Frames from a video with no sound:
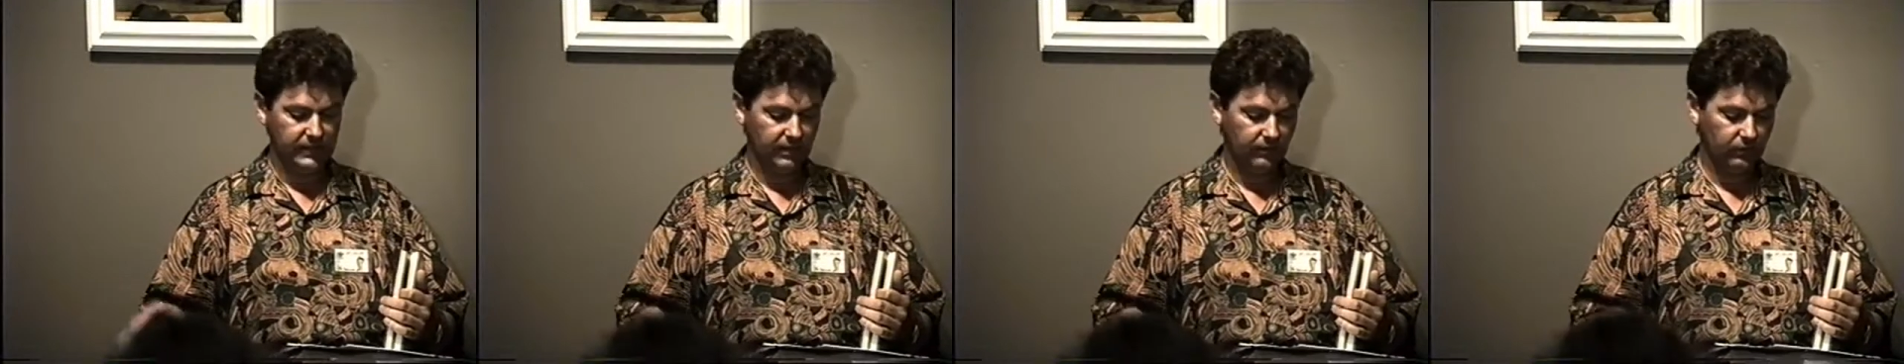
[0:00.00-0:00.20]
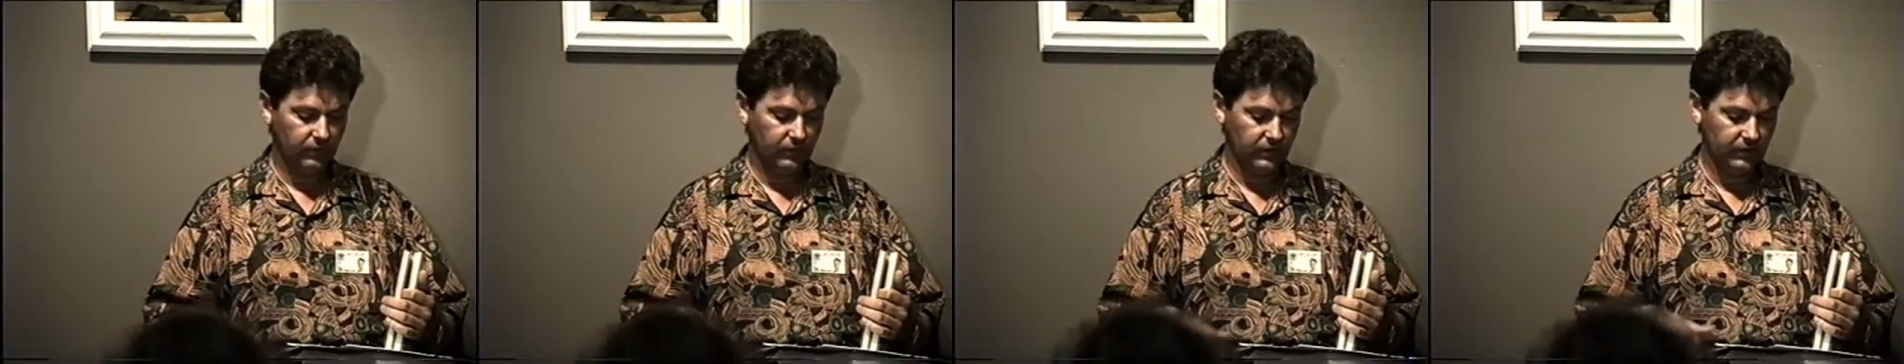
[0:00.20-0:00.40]

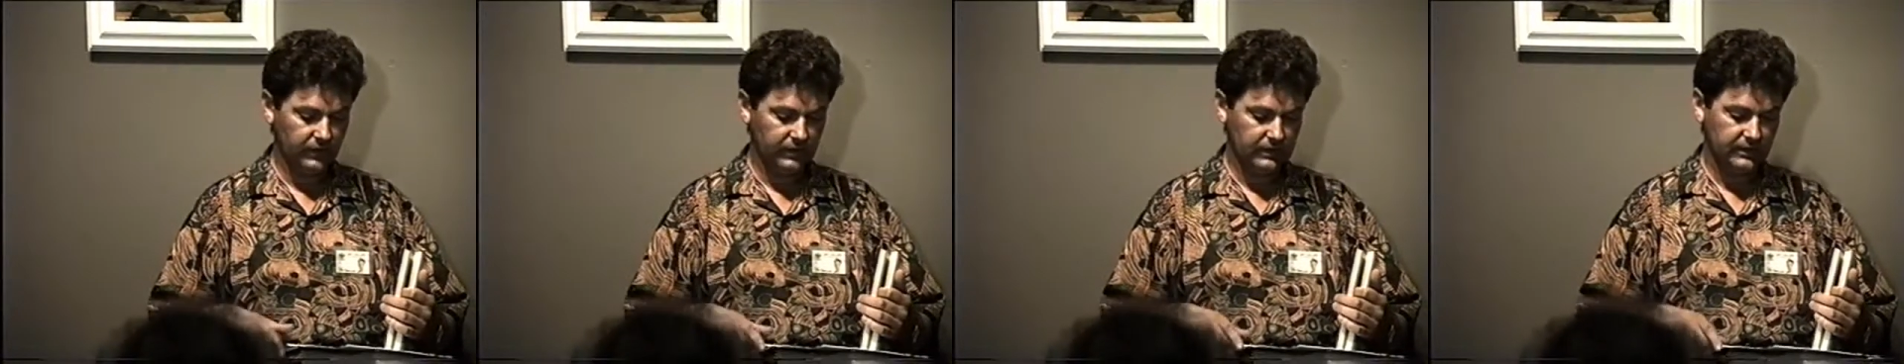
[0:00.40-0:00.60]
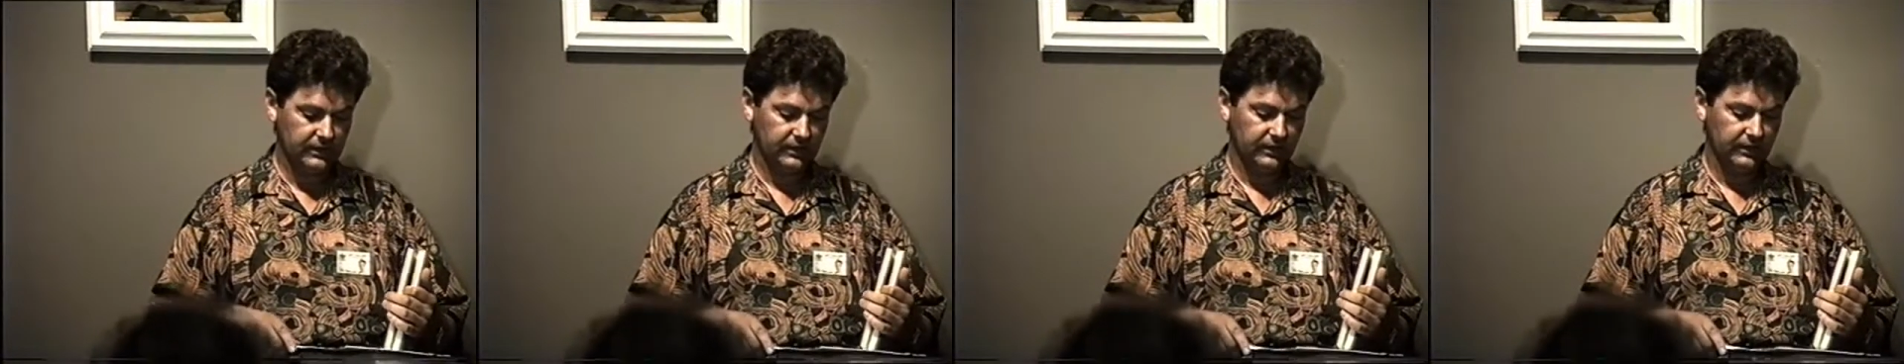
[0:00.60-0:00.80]
That
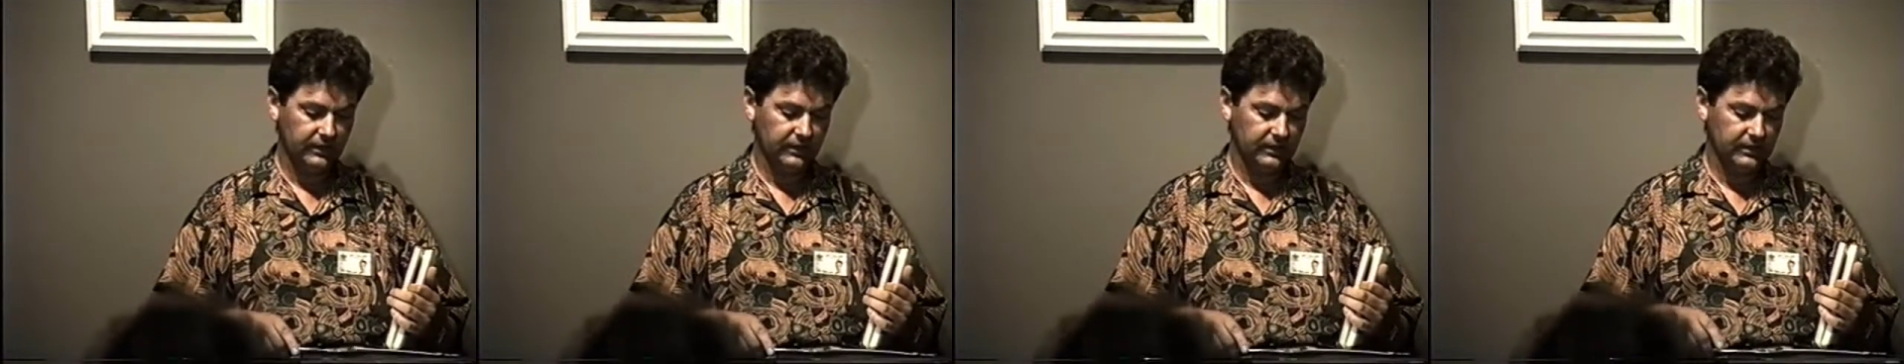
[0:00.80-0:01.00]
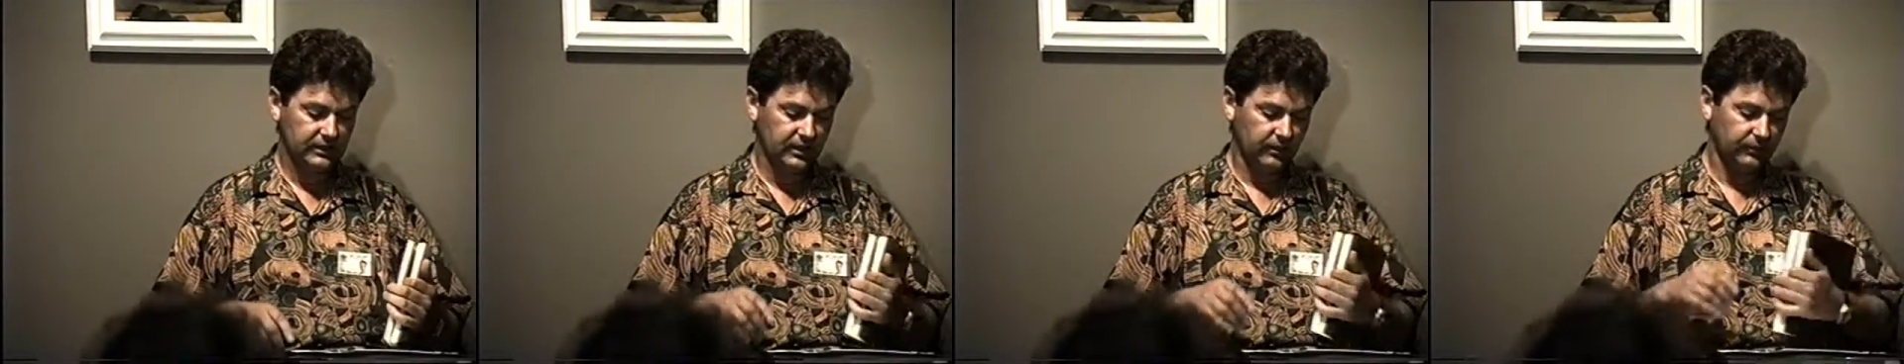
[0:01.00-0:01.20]
was
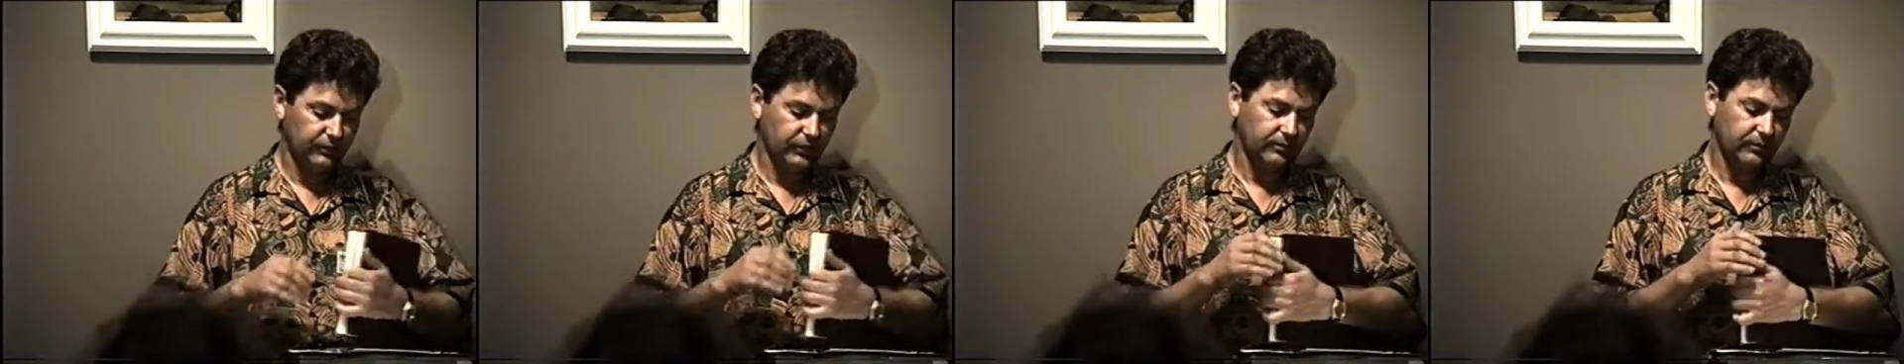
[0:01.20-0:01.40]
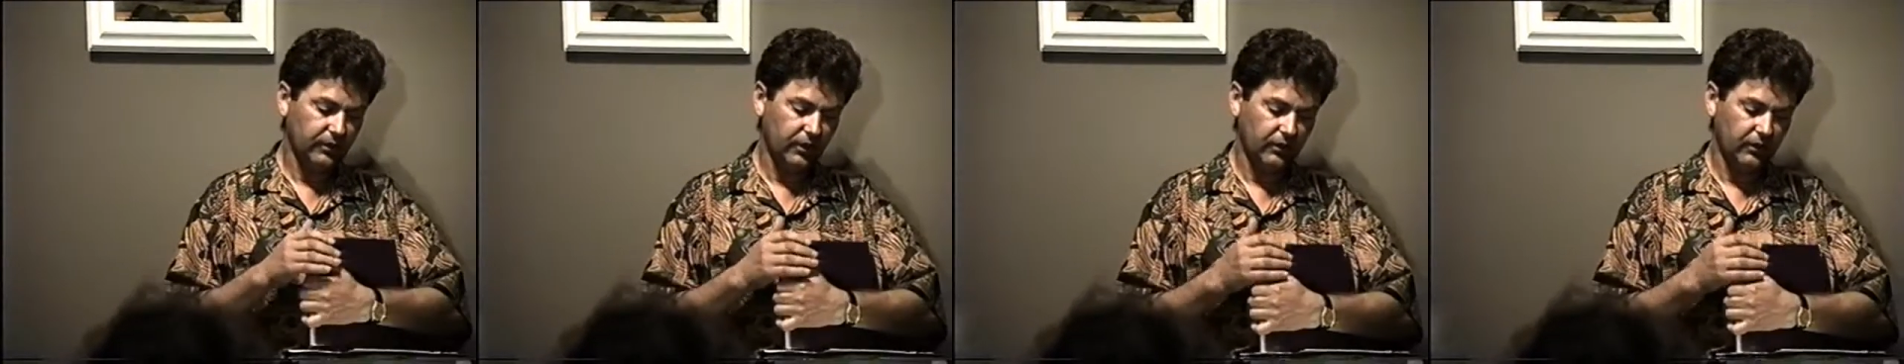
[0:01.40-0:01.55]
the accepted